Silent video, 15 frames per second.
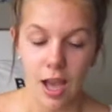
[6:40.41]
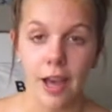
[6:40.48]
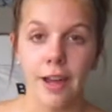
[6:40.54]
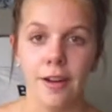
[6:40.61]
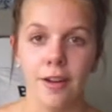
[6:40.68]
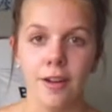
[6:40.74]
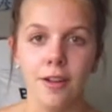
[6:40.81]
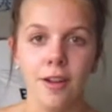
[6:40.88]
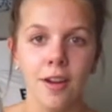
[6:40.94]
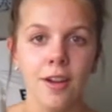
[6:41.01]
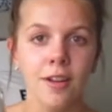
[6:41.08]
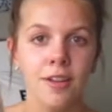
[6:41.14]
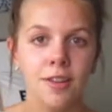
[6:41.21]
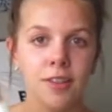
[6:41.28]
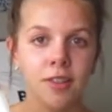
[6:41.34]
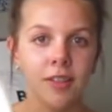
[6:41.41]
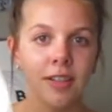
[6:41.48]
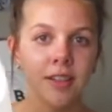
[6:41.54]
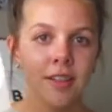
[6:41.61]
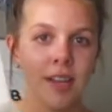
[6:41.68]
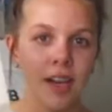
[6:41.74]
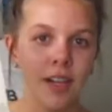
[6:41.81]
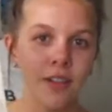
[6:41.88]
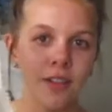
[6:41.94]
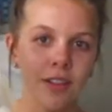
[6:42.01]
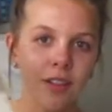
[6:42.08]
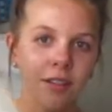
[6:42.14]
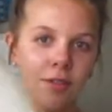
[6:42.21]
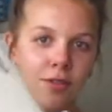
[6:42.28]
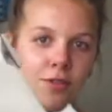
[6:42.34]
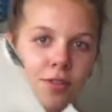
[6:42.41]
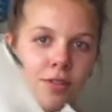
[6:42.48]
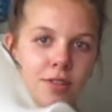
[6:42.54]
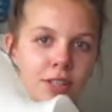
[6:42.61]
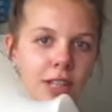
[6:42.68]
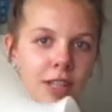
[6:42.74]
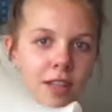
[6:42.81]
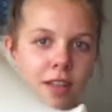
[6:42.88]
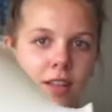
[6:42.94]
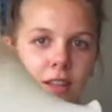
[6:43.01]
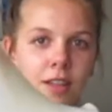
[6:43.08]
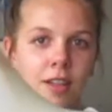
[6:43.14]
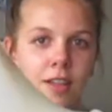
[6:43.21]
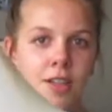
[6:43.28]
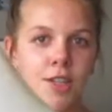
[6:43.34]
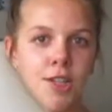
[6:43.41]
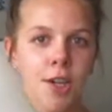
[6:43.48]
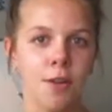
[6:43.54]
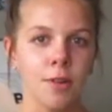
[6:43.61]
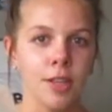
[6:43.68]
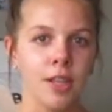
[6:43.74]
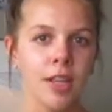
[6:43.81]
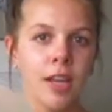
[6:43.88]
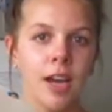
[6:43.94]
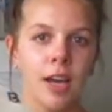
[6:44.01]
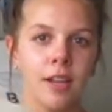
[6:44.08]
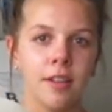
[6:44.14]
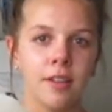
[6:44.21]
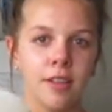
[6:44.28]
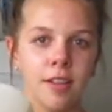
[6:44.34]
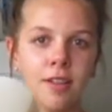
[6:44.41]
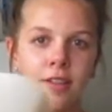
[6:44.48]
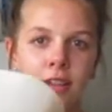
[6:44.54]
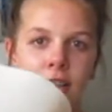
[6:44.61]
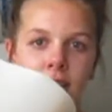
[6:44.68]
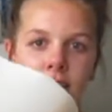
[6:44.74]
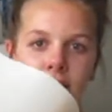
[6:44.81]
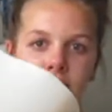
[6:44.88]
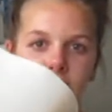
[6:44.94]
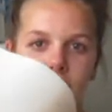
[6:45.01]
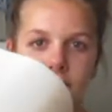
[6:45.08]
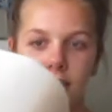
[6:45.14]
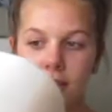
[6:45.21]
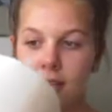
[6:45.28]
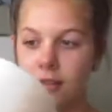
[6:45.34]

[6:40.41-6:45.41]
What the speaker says: I don't know, so it is kind of a little daunting showing you guys this, as